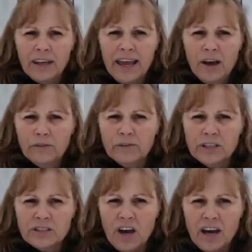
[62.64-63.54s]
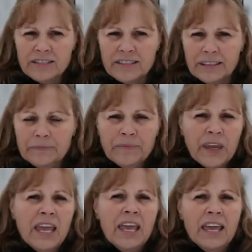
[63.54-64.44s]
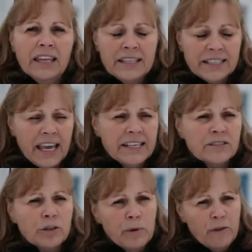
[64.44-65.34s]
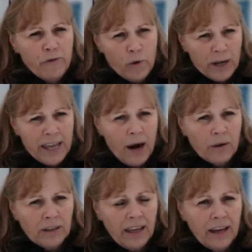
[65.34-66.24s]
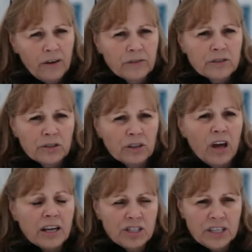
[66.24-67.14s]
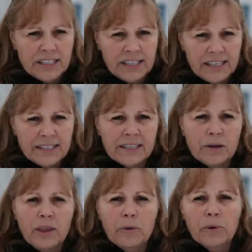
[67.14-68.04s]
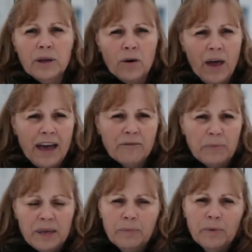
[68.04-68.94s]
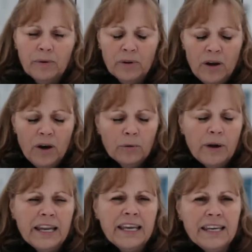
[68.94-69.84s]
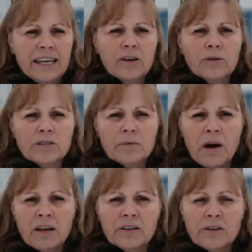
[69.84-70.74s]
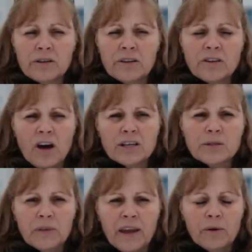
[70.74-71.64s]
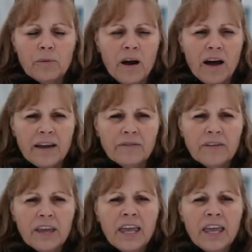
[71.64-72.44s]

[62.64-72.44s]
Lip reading: layover in Dawson. In this case, it's going to be a 40-hour layover due to logistics, so that we'll have people ready and eagle to monitor the dogs when they arrive.